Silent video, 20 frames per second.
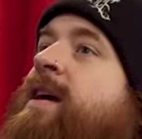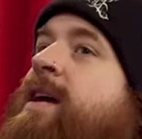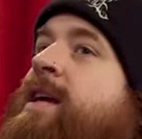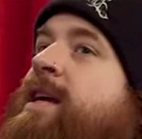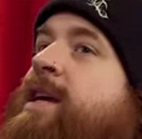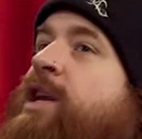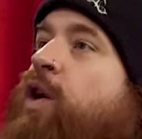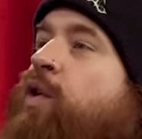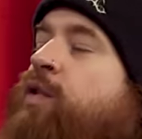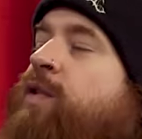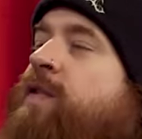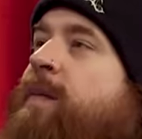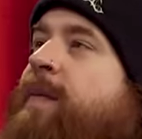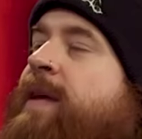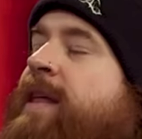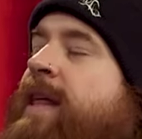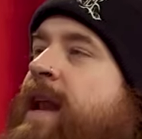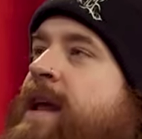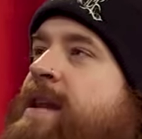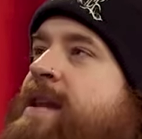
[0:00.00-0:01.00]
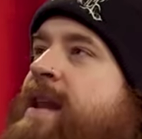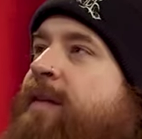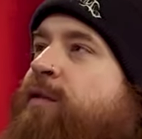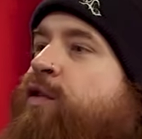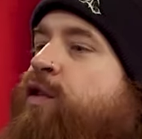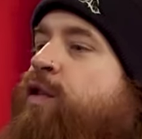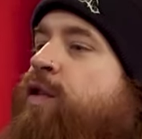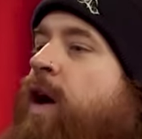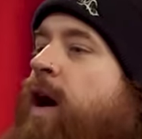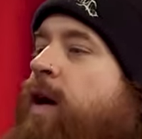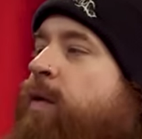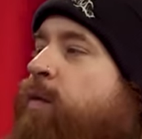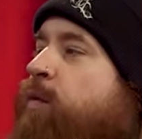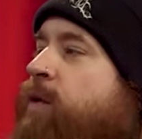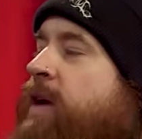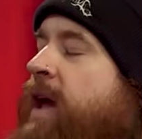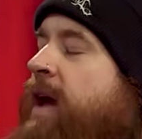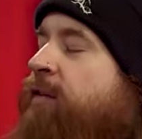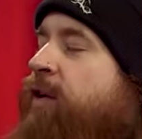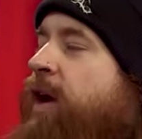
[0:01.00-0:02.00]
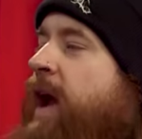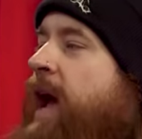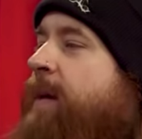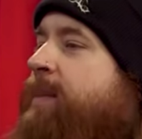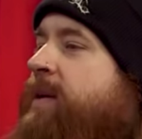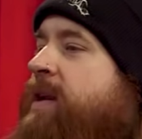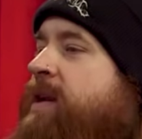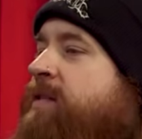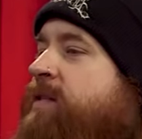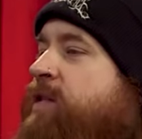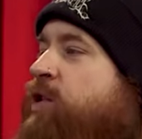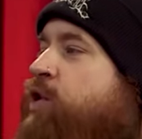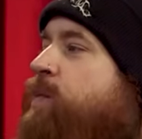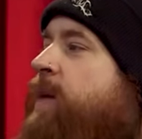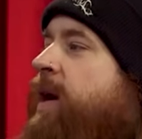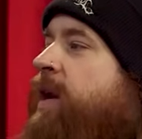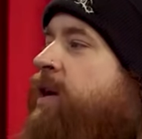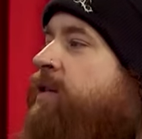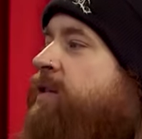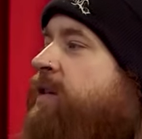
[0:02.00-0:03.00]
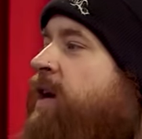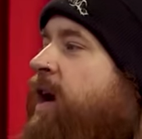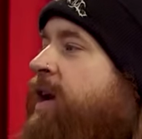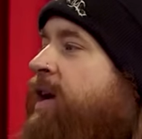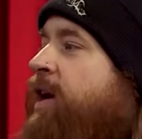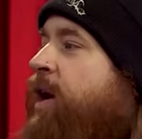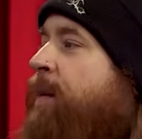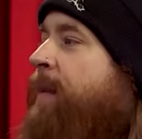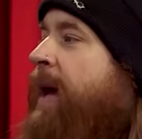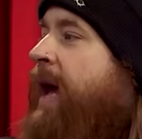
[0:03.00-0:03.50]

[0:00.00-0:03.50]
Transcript: you know, something that I never thought would ever happen is nu metal has kind of come